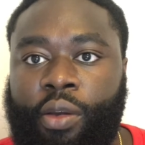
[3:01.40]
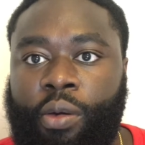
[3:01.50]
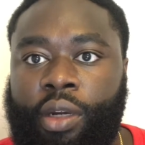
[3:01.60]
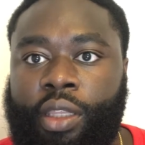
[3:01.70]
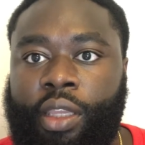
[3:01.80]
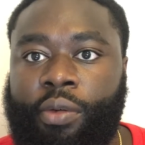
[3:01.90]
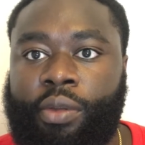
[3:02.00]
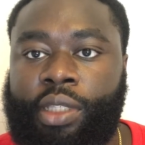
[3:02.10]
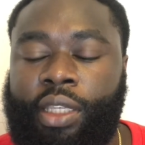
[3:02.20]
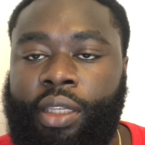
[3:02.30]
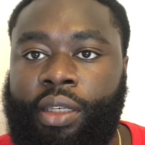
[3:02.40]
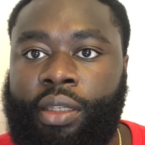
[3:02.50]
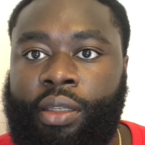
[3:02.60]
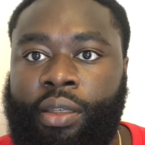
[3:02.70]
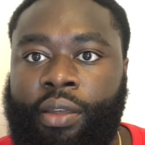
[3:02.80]
corner kick routine.
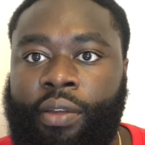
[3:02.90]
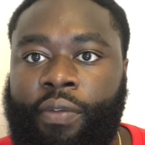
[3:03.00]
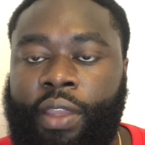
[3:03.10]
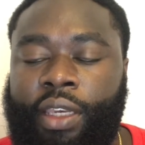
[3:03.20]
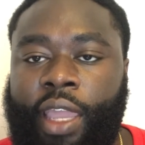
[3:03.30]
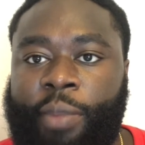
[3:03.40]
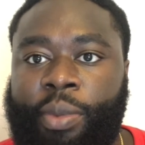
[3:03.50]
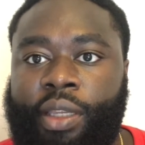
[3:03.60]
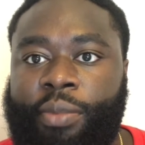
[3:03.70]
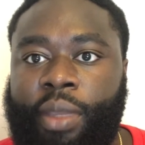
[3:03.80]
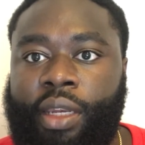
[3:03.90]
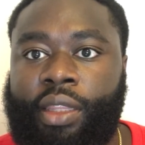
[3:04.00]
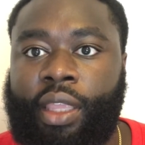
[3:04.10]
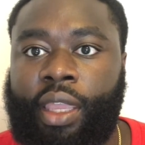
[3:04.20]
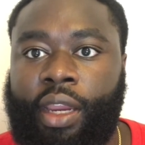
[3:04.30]
Van Dijk beat his man in
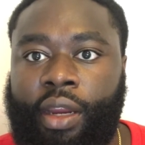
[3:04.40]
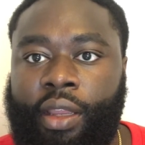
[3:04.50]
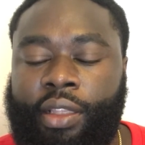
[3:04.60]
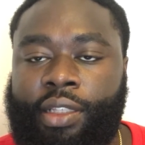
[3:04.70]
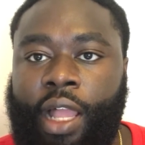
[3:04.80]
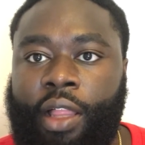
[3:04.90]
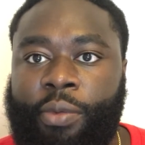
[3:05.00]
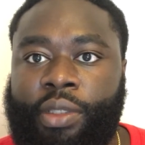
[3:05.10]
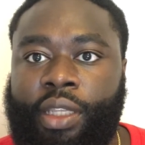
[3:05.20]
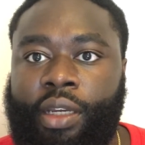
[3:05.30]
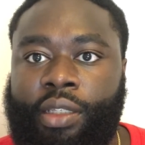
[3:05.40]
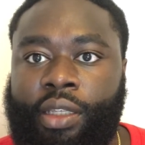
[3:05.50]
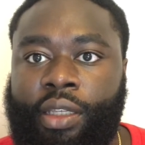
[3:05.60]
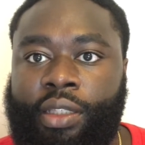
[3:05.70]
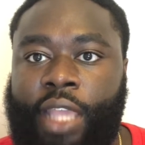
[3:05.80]
the air, and Salah was there
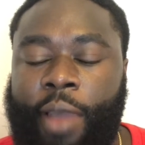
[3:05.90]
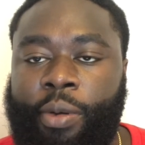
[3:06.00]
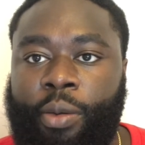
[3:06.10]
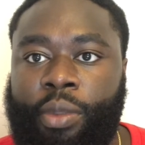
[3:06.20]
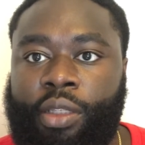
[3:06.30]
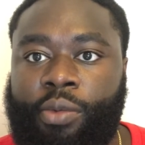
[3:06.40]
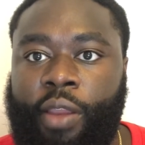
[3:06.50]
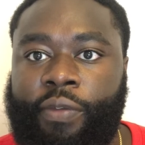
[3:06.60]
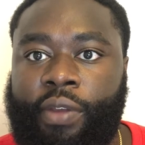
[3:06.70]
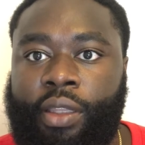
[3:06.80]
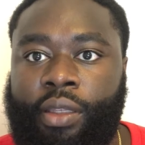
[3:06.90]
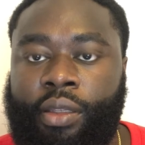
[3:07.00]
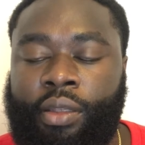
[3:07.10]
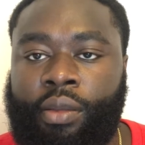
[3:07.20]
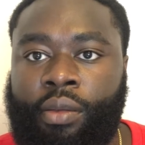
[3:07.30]
to tap home with his right foot.
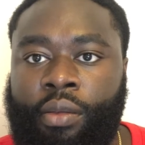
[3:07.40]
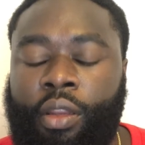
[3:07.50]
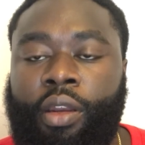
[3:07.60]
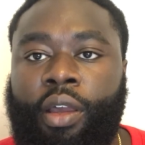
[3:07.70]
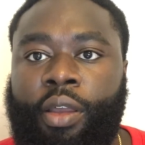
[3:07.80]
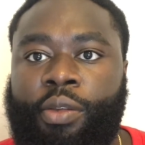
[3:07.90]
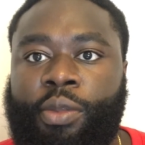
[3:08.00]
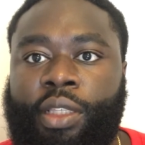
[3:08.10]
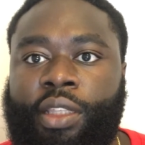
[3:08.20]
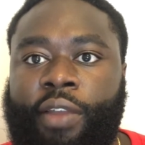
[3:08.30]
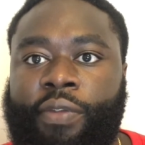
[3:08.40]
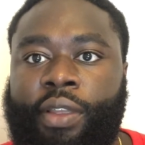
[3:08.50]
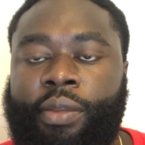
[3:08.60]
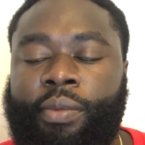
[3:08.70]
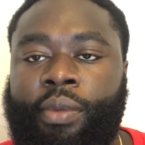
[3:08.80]
No, no, it was with his left
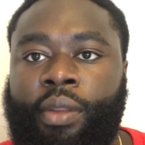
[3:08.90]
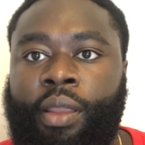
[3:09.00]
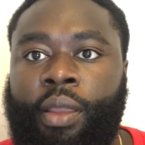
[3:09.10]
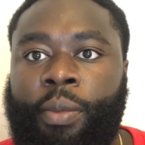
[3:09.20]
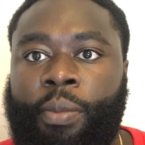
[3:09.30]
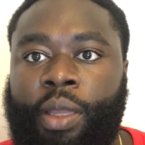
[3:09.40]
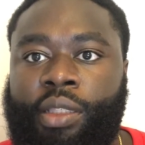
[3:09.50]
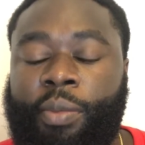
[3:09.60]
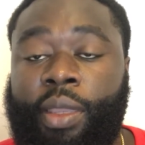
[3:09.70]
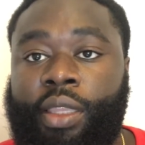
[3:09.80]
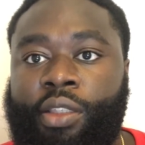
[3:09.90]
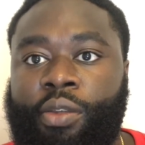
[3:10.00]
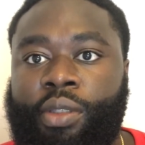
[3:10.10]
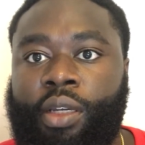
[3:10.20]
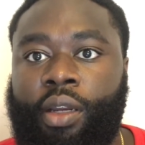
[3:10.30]
foot, but to make it
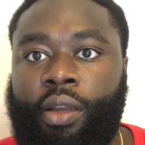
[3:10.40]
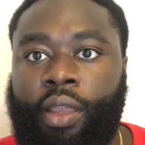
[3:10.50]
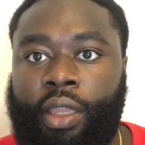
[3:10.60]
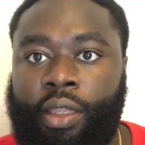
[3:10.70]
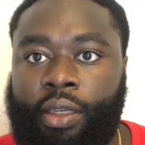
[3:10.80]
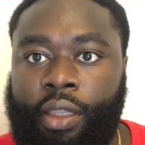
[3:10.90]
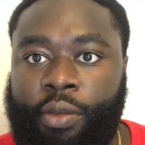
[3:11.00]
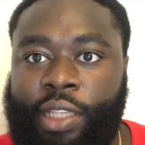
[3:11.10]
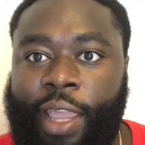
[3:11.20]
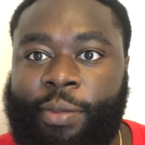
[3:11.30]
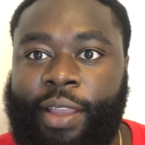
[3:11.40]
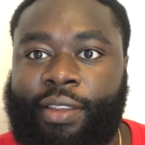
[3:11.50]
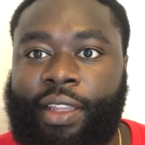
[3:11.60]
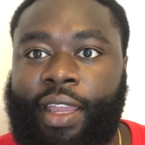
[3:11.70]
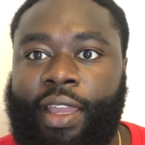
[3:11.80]
2-0. And he was hyped
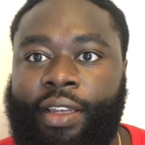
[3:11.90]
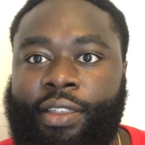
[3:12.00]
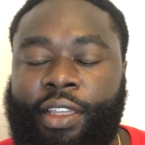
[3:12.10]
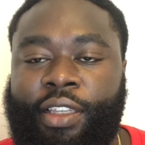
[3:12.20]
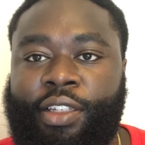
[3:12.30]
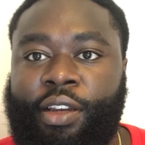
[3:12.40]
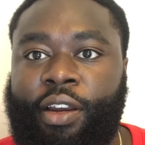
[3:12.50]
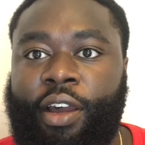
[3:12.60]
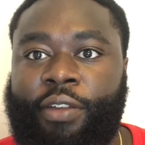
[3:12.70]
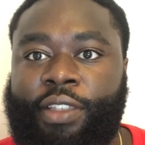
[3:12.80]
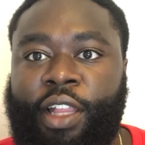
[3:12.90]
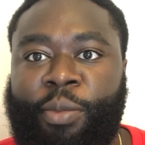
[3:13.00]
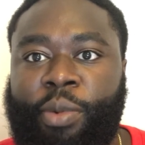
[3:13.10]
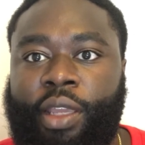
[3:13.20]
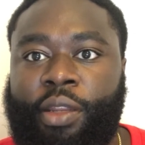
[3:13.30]
after that, took his shirt off,
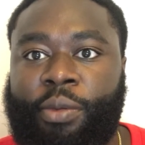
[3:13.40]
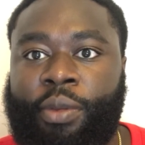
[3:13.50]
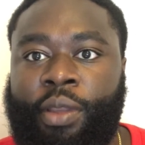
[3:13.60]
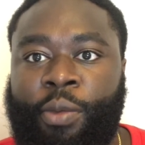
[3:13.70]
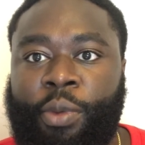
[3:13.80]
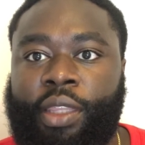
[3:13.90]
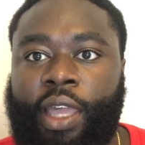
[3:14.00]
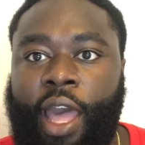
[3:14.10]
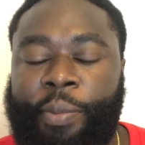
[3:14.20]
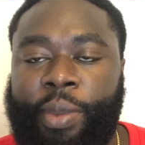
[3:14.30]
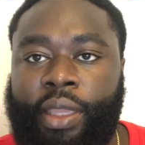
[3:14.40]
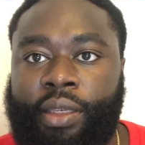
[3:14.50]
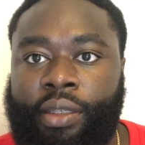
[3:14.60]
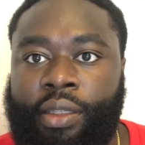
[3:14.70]
celebrated with the Kop end,